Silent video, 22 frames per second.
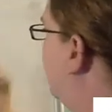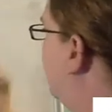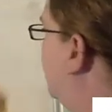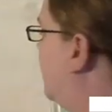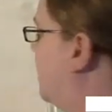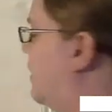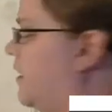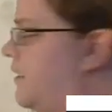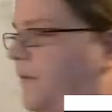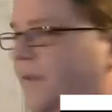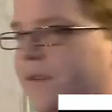
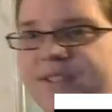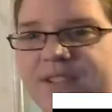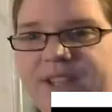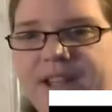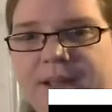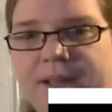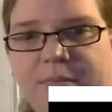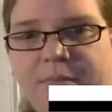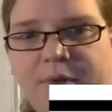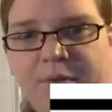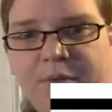our first
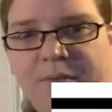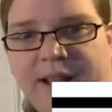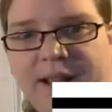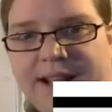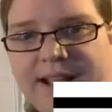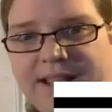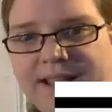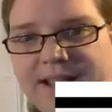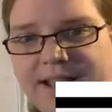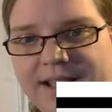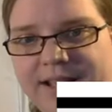light bulb
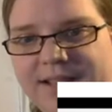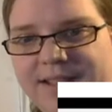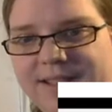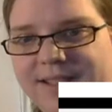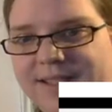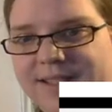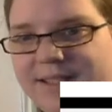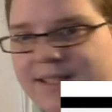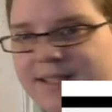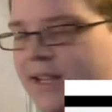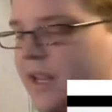like
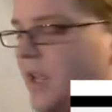this.